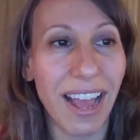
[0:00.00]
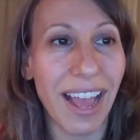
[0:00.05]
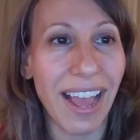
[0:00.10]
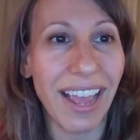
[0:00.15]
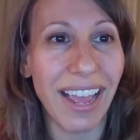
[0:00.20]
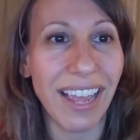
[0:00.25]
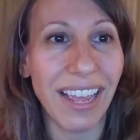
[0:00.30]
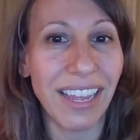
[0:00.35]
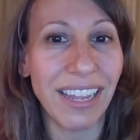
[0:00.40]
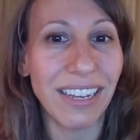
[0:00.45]

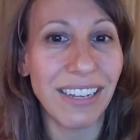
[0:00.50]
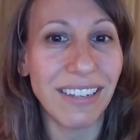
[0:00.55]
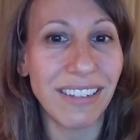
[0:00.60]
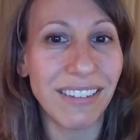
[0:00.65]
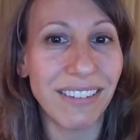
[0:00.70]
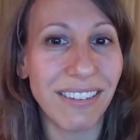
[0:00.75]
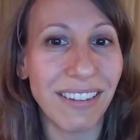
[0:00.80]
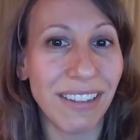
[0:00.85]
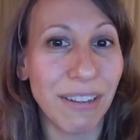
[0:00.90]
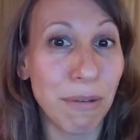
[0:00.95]

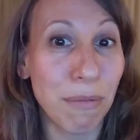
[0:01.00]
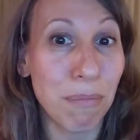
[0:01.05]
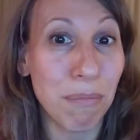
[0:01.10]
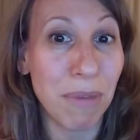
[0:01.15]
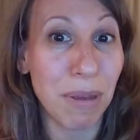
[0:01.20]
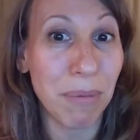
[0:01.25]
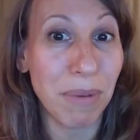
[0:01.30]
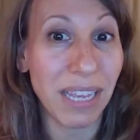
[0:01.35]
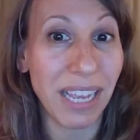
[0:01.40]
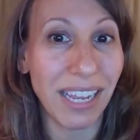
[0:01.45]
and
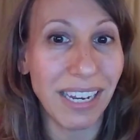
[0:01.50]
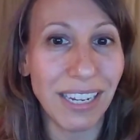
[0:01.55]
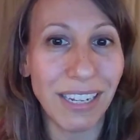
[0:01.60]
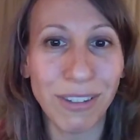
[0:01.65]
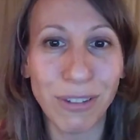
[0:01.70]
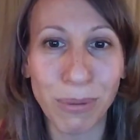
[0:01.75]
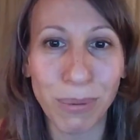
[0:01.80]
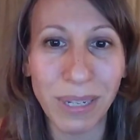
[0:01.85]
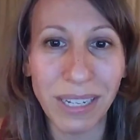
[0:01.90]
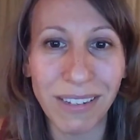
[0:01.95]
maybe any
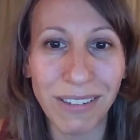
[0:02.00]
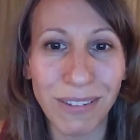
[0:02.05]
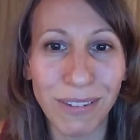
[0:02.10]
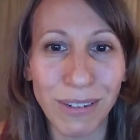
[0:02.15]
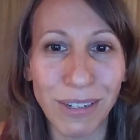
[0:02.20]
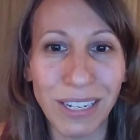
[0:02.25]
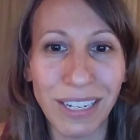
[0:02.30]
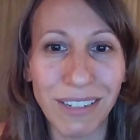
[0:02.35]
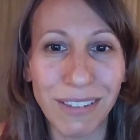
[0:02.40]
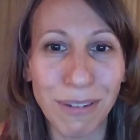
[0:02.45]
tweaks
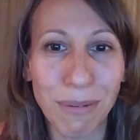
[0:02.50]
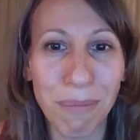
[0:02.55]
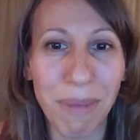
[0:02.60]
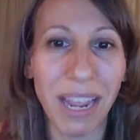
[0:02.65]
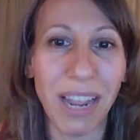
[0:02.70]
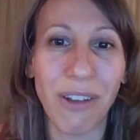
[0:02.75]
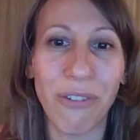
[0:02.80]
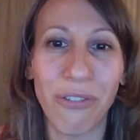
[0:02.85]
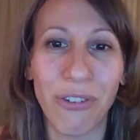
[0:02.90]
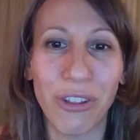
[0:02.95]
you need to
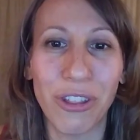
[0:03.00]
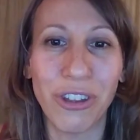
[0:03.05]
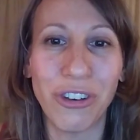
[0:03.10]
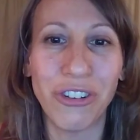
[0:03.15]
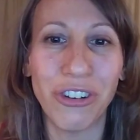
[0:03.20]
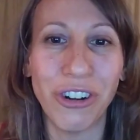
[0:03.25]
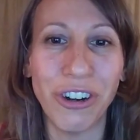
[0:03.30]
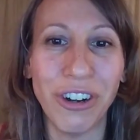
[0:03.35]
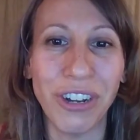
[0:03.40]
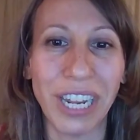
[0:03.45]
make for the
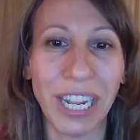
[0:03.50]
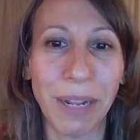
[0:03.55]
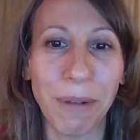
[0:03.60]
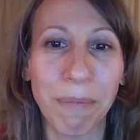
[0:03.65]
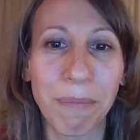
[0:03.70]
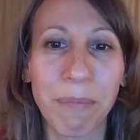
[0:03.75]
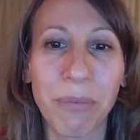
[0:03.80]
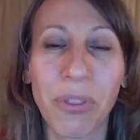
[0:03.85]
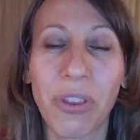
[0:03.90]
journey.